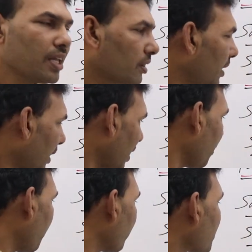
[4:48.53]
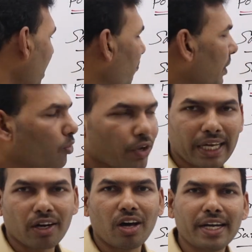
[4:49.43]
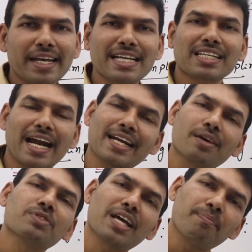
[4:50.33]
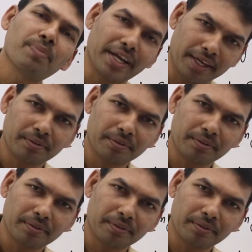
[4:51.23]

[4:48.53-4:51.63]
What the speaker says: That type of sampling we can call it as random sampling.